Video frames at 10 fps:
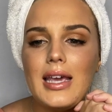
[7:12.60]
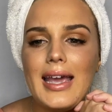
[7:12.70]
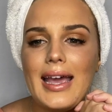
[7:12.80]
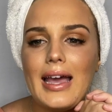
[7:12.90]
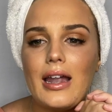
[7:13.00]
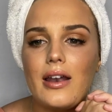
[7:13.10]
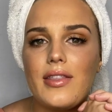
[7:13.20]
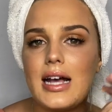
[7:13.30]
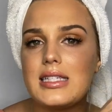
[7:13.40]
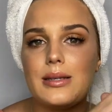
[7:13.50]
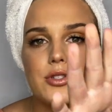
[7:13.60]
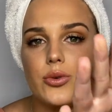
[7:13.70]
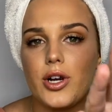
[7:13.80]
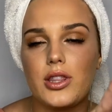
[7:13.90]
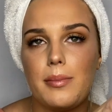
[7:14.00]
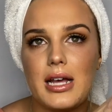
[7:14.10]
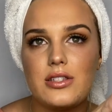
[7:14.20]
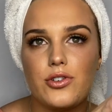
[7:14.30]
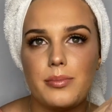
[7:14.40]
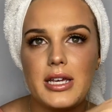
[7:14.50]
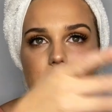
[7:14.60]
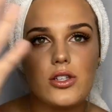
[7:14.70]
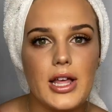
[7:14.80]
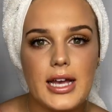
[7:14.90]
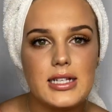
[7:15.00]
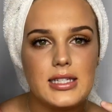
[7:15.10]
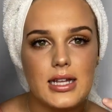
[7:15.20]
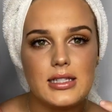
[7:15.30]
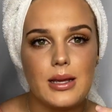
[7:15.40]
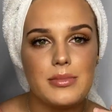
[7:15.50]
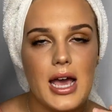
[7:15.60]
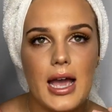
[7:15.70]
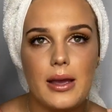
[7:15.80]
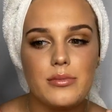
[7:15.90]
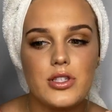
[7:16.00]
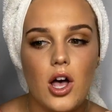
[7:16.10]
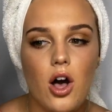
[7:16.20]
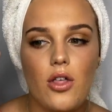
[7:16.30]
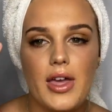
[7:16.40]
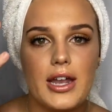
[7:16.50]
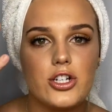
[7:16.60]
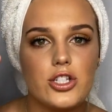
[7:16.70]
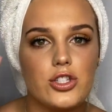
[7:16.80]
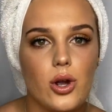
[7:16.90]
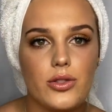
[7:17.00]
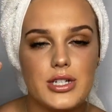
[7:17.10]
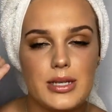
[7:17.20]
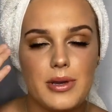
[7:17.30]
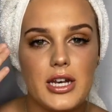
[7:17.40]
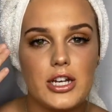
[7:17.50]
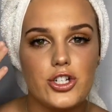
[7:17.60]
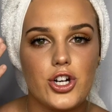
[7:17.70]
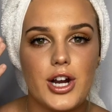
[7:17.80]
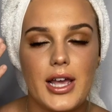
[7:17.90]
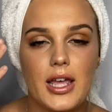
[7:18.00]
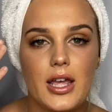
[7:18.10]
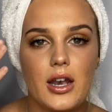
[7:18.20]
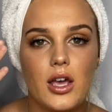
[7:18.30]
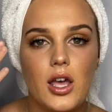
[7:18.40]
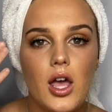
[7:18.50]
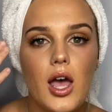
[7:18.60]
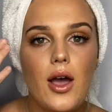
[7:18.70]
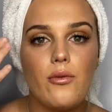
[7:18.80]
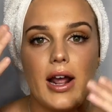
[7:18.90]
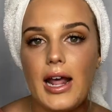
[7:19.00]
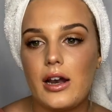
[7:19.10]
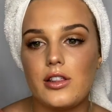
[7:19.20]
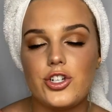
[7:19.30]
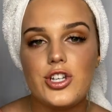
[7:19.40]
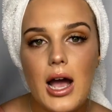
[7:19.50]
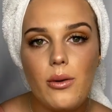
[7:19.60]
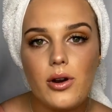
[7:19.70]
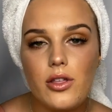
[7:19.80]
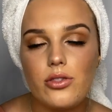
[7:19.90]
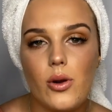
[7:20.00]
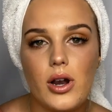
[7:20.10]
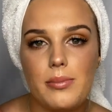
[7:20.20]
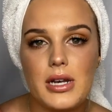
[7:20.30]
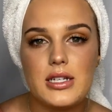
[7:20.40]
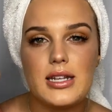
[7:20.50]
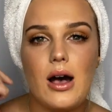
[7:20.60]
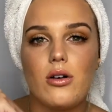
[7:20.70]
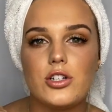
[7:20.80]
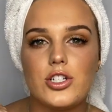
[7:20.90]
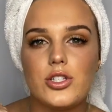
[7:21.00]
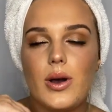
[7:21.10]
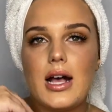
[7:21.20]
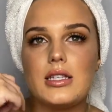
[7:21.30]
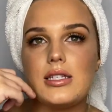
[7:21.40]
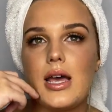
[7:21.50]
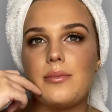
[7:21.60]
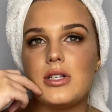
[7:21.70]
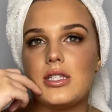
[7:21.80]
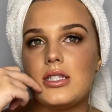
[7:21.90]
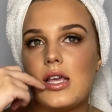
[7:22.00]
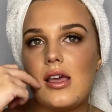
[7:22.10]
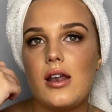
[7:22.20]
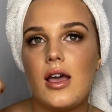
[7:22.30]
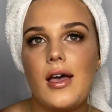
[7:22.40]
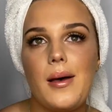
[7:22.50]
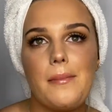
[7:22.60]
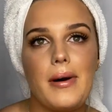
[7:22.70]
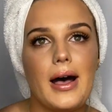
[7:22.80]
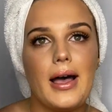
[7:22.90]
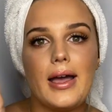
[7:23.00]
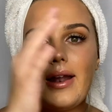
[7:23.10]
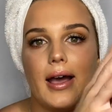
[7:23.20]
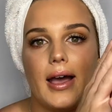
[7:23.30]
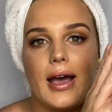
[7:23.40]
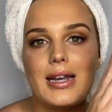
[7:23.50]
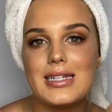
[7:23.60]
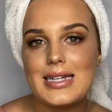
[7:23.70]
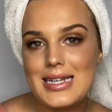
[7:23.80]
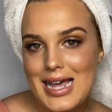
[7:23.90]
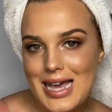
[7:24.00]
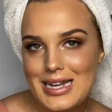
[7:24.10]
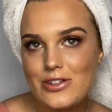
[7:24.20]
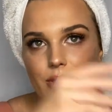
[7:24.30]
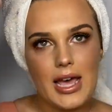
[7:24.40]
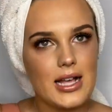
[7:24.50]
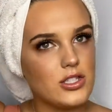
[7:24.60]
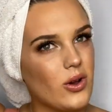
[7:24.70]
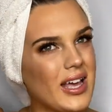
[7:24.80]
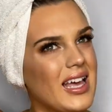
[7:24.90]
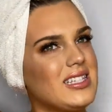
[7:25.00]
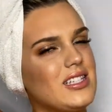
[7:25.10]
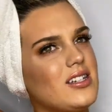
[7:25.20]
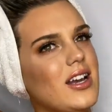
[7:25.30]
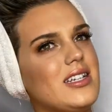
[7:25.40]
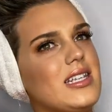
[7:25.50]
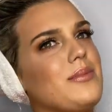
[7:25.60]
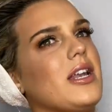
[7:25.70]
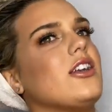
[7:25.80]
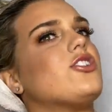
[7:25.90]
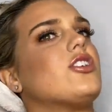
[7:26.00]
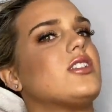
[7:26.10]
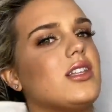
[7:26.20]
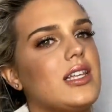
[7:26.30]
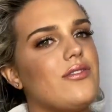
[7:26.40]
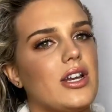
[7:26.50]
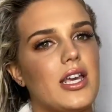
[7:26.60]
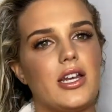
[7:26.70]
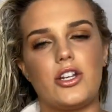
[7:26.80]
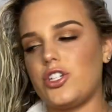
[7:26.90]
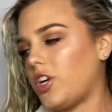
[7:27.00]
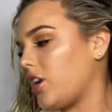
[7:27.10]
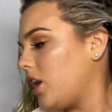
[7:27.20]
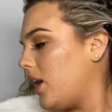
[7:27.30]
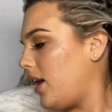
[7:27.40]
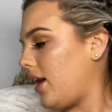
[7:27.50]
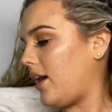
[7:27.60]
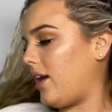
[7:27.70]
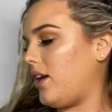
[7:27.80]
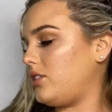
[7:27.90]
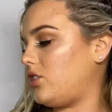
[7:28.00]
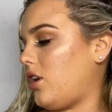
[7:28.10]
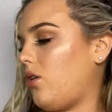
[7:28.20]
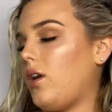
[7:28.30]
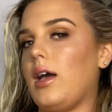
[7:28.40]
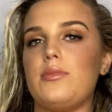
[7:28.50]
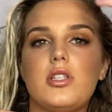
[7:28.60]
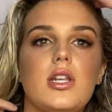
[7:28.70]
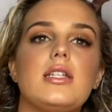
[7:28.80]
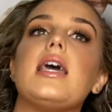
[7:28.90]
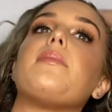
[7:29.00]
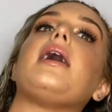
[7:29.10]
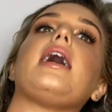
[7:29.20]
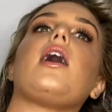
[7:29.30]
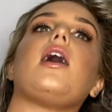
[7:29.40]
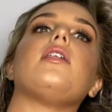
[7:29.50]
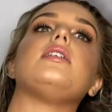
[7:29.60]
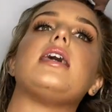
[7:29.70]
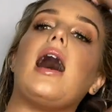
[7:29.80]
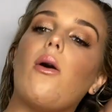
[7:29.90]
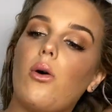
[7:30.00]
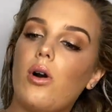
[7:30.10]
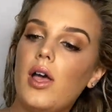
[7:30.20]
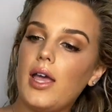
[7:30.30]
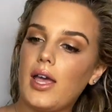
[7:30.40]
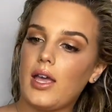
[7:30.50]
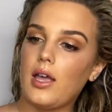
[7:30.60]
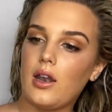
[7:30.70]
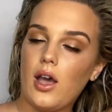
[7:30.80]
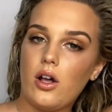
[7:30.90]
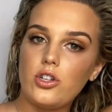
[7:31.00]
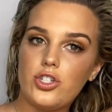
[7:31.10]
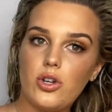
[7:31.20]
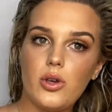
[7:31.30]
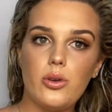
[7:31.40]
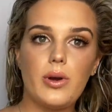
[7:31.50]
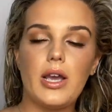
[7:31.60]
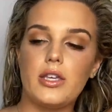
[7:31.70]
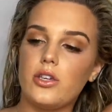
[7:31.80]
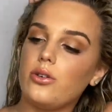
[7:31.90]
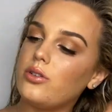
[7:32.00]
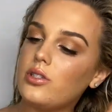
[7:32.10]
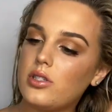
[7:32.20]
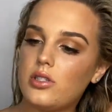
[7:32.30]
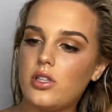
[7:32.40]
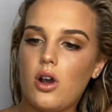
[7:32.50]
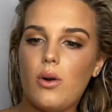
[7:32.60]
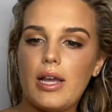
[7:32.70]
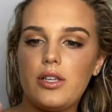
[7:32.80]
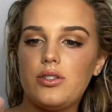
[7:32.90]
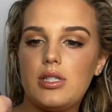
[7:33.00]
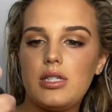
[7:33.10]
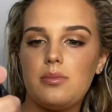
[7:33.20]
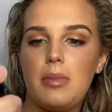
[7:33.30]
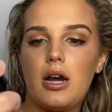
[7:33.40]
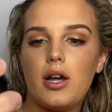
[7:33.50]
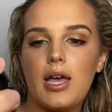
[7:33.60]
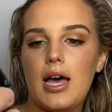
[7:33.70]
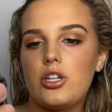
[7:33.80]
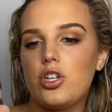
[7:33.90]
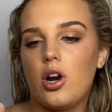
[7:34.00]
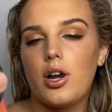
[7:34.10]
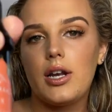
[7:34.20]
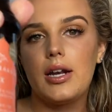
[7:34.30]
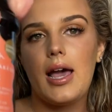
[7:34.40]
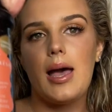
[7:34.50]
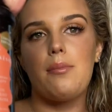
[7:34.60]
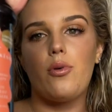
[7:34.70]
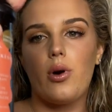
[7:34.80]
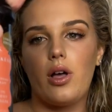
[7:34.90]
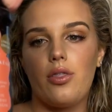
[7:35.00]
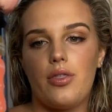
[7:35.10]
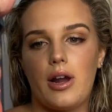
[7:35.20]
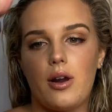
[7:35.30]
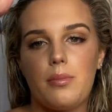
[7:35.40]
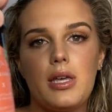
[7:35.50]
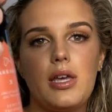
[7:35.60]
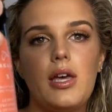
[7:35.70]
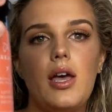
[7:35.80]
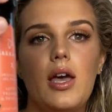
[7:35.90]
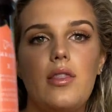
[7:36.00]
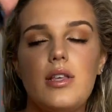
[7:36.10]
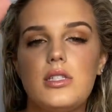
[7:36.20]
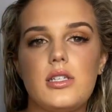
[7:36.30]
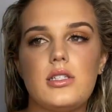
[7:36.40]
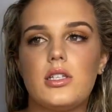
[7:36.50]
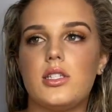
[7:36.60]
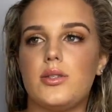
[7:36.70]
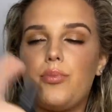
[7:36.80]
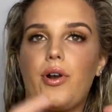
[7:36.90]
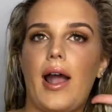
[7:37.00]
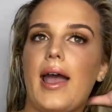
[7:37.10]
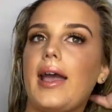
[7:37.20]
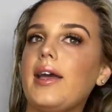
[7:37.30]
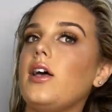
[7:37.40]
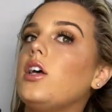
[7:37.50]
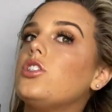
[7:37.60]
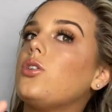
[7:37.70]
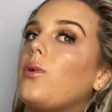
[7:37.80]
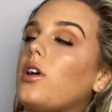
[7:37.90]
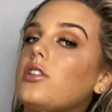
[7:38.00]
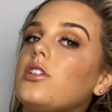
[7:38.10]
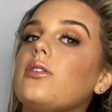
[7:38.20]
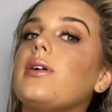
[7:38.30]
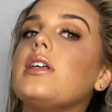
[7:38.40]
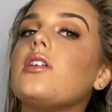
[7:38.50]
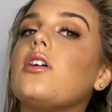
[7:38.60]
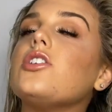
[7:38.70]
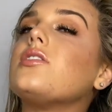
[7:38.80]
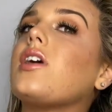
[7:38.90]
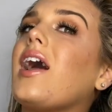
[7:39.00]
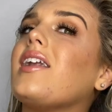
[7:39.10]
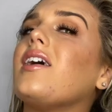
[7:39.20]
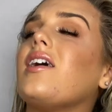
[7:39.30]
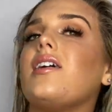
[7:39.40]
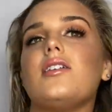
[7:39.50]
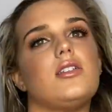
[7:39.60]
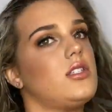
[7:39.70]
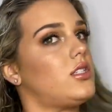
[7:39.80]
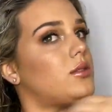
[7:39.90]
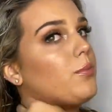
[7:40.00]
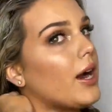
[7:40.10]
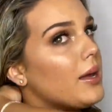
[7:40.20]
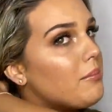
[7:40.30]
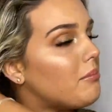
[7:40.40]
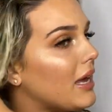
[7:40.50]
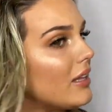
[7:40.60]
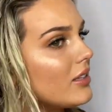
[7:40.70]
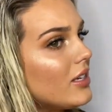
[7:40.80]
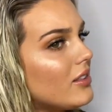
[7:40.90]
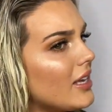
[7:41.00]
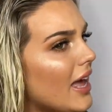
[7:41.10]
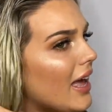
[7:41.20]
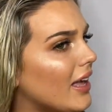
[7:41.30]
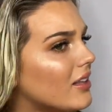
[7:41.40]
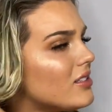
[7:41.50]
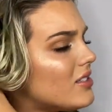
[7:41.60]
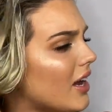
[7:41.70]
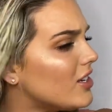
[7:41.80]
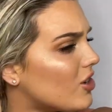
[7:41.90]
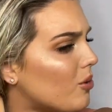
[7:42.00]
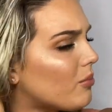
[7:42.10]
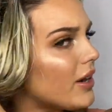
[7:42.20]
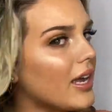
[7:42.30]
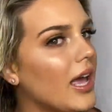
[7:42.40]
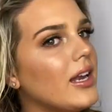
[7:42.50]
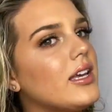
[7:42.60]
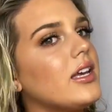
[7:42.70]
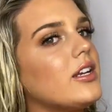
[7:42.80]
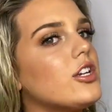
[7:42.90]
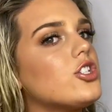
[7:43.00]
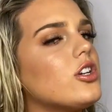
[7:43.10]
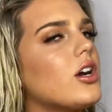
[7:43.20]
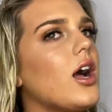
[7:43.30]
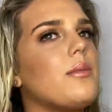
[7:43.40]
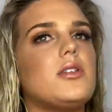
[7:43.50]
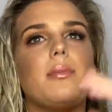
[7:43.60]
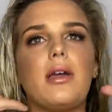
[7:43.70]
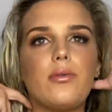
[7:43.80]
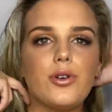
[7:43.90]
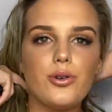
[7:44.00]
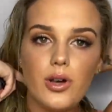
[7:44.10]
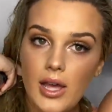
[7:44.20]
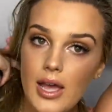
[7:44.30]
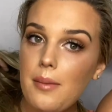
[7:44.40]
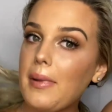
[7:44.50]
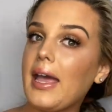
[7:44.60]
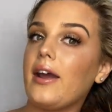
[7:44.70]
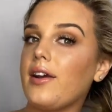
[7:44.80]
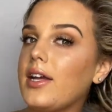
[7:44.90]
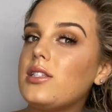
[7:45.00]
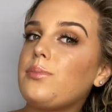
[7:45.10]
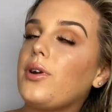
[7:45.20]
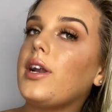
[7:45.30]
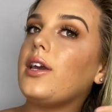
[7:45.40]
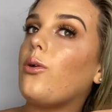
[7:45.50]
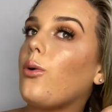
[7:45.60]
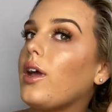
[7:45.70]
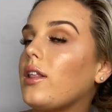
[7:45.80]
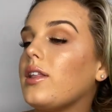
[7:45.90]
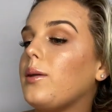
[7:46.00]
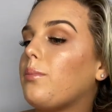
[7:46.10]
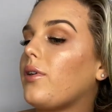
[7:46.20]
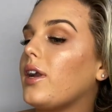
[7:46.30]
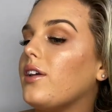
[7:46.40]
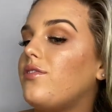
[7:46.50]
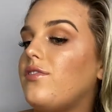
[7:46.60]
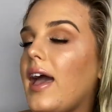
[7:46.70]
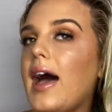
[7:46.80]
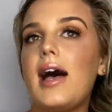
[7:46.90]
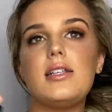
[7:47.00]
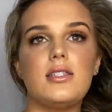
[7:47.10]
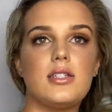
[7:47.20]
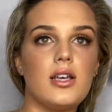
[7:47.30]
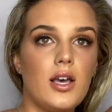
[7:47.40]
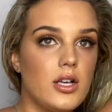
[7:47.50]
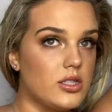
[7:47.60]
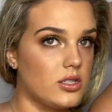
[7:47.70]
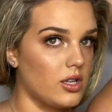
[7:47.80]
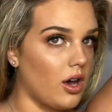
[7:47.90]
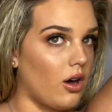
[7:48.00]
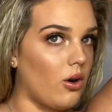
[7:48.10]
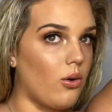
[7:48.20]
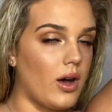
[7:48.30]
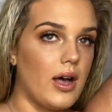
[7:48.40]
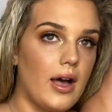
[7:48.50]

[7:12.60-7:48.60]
that seems to work the best for me. So like I said, sometimes I'll then just throw the deep conditioner in right out of the shower and throw it up in a towel just so it has time to sit, but I did not do that. So I guess it's not a deep conditioner, it's a leave-in conditioner. So I'm just gonna take my hair out of the towel and I'll show you what I use. So I use this Marrakesh Argan and Hemp Oil Therapy. This is a spray. So what I'll do is I'll just kind of spray mainly the ends. I don't bring any conditioner up to my root. My hair gets pretty oily pretty fast. So